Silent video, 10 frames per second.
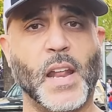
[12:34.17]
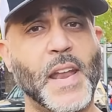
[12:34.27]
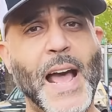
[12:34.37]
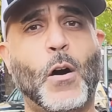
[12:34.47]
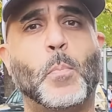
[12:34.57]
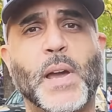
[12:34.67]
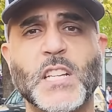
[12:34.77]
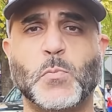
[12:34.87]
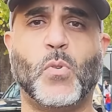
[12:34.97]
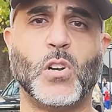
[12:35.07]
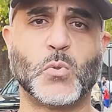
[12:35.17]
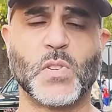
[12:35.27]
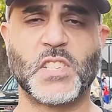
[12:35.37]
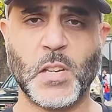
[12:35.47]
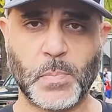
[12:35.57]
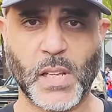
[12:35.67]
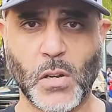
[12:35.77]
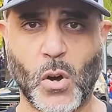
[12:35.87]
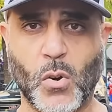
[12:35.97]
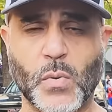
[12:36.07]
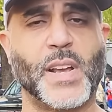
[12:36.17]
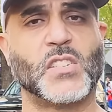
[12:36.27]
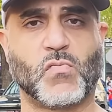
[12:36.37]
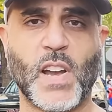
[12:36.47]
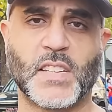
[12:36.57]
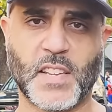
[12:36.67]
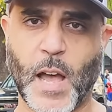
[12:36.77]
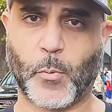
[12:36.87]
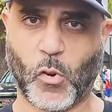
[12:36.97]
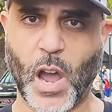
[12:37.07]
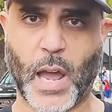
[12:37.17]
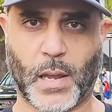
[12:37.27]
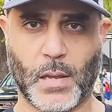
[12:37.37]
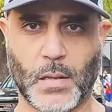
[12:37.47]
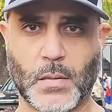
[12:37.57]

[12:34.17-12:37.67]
and now Baseballs was simply known as Red Top Crack.